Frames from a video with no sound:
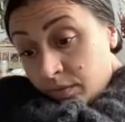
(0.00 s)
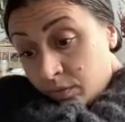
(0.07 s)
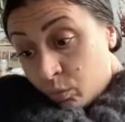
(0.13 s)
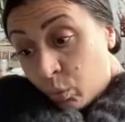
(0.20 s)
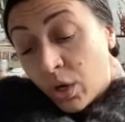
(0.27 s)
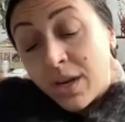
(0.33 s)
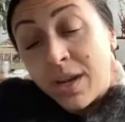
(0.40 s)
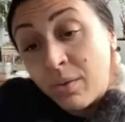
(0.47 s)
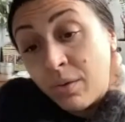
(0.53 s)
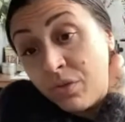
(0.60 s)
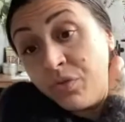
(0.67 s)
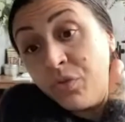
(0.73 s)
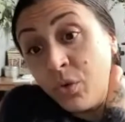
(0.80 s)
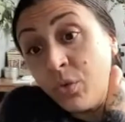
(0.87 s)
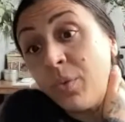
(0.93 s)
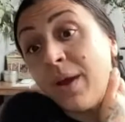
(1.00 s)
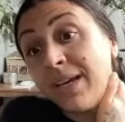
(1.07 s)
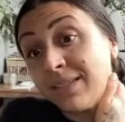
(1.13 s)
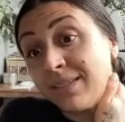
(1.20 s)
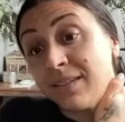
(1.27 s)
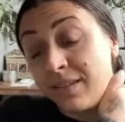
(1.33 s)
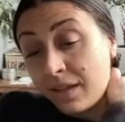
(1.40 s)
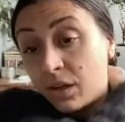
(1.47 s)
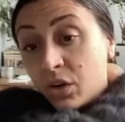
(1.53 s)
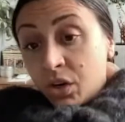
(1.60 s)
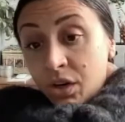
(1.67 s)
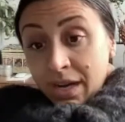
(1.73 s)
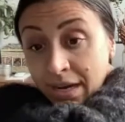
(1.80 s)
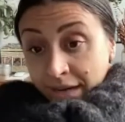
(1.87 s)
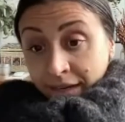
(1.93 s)
working with food waste and like
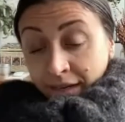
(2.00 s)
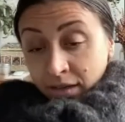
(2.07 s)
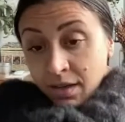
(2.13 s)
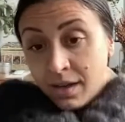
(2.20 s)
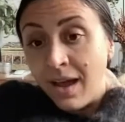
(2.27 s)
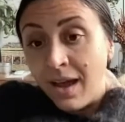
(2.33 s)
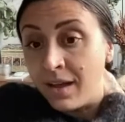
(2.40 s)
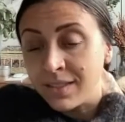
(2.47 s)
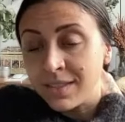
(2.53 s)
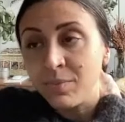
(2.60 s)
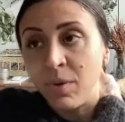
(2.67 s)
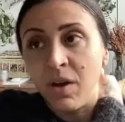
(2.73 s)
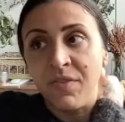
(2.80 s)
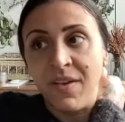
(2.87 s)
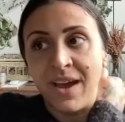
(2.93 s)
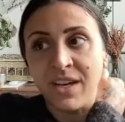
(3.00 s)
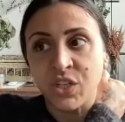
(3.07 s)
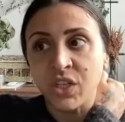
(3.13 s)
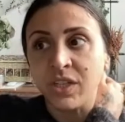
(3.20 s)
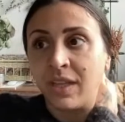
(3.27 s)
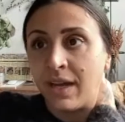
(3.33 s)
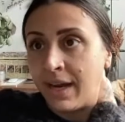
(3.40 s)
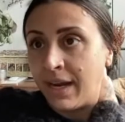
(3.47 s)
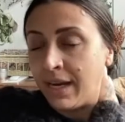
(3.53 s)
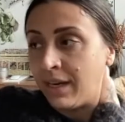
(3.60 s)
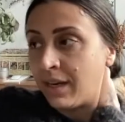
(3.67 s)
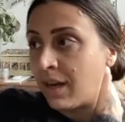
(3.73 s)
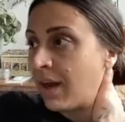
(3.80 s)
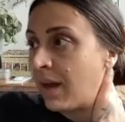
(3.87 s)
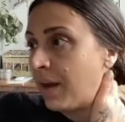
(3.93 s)
creating a small fashion
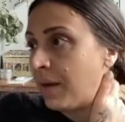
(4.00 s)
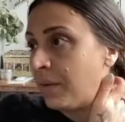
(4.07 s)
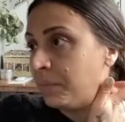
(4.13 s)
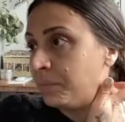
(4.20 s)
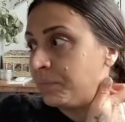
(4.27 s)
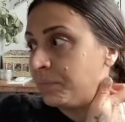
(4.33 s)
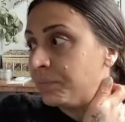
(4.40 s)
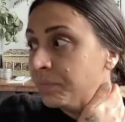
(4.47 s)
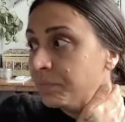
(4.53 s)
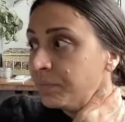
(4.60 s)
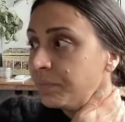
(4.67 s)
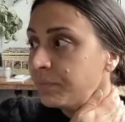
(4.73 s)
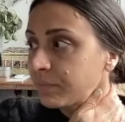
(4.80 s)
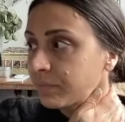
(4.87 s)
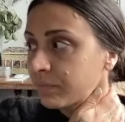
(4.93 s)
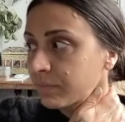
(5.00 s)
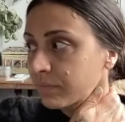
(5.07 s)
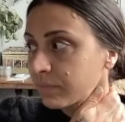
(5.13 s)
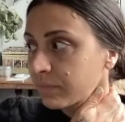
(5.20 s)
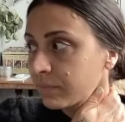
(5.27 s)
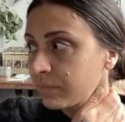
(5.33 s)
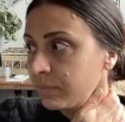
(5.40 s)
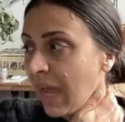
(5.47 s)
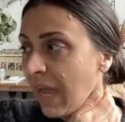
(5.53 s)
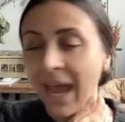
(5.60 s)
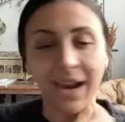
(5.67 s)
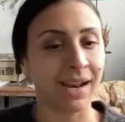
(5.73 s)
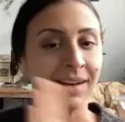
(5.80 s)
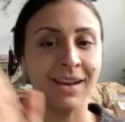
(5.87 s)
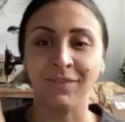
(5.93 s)
line. And
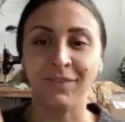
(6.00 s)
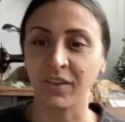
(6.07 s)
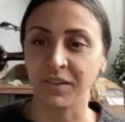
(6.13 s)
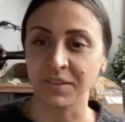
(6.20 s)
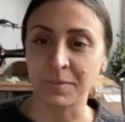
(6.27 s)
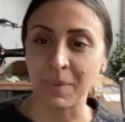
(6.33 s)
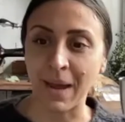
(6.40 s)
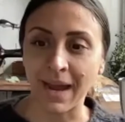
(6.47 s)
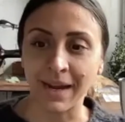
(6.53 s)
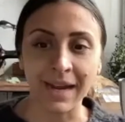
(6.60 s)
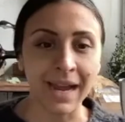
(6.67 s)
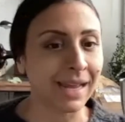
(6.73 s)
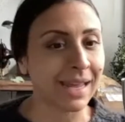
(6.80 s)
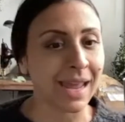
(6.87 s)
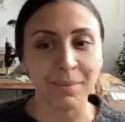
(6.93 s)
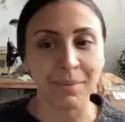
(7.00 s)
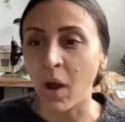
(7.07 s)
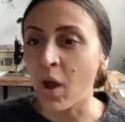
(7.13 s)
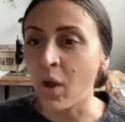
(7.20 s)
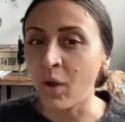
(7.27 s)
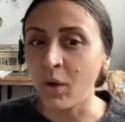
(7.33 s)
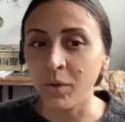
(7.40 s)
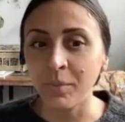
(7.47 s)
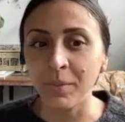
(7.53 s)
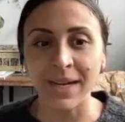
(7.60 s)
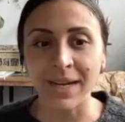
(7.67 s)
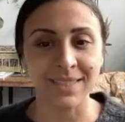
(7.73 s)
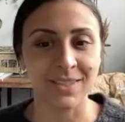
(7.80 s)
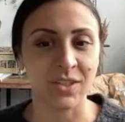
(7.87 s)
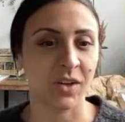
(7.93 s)
I never looked back. I came home,
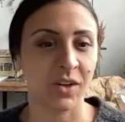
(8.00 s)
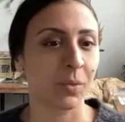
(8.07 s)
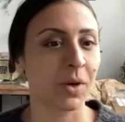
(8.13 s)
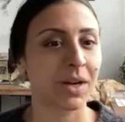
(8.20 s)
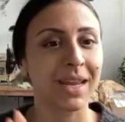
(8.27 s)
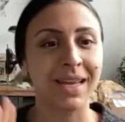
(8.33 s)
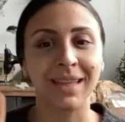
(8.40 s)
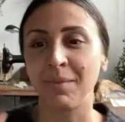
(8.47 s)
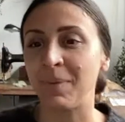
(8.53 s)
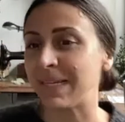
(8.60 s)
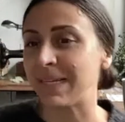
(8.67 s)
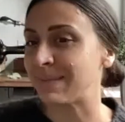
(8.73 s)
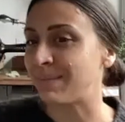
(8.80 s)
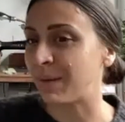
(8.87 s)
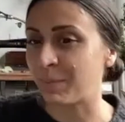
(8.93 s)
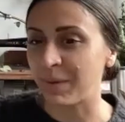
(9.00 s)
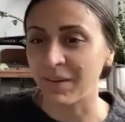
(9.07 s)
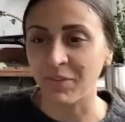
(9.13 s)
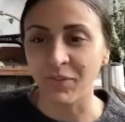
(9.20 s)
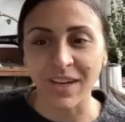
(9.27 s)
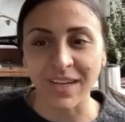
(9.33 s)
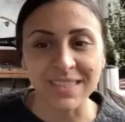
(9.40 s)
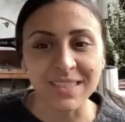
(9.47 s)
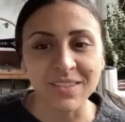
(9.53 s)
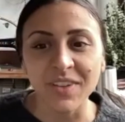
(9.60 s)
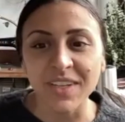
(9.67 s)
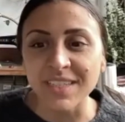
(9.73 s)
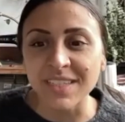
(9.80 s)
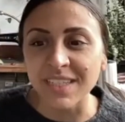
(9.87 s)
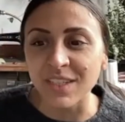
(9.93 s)
I started working in the basement of my friend's
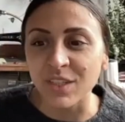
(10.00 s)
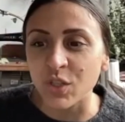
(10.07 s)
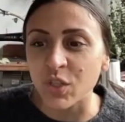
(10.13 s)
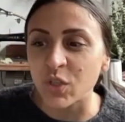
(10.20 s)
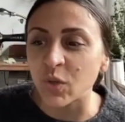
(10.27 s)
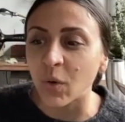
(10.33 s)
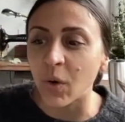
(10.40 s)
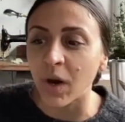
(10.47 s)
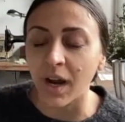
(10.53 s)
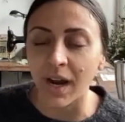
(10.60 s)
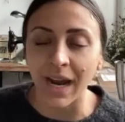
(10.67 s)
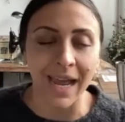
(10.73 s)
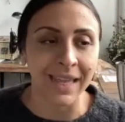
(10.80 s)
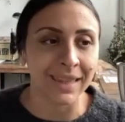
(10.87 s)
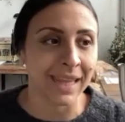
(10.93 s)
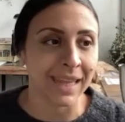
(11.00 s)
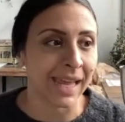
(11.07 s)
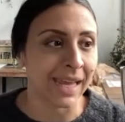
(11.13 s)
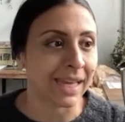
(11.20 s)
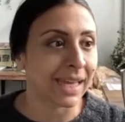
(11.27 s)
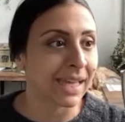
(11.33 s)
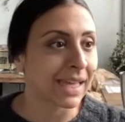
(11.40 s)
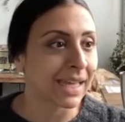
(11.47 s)
vintage store, and like